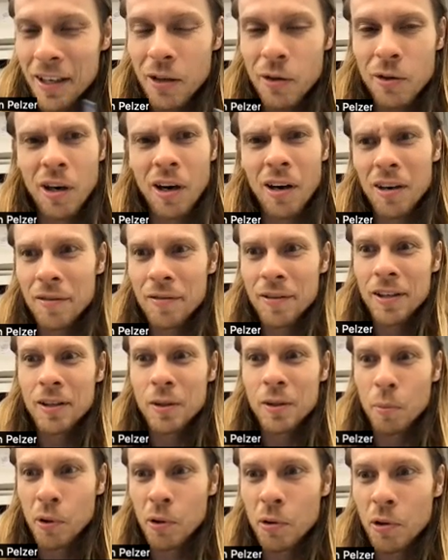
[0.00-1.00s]
It's hard enough to get
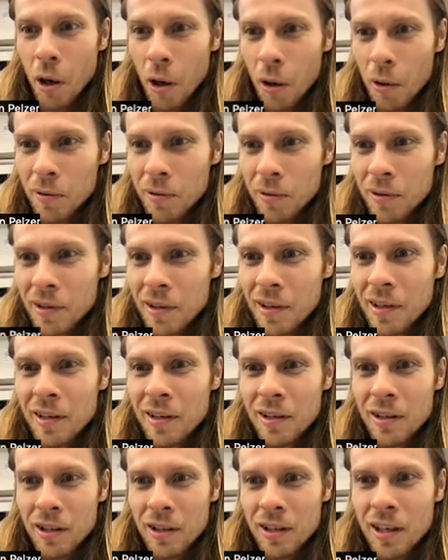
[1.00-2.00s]
to Pluto.
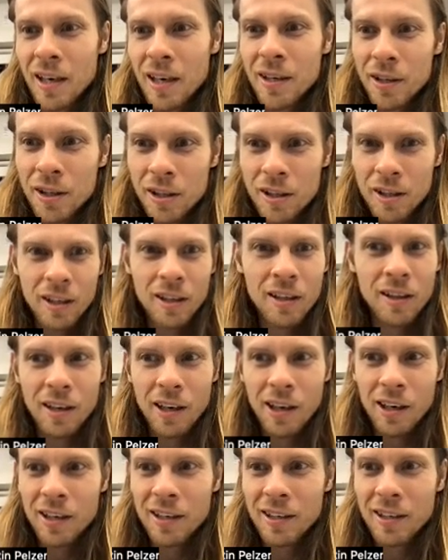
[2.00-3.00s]
It took 10 years to get
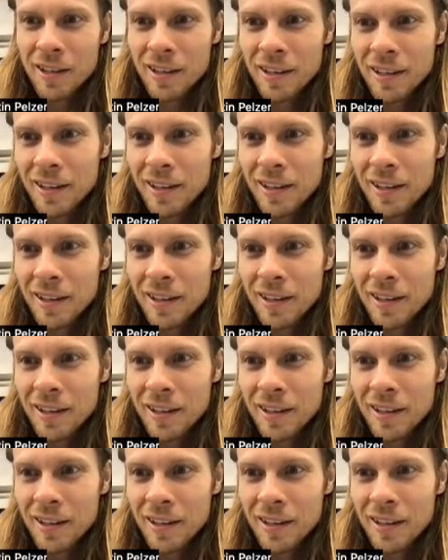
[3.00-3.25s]
there.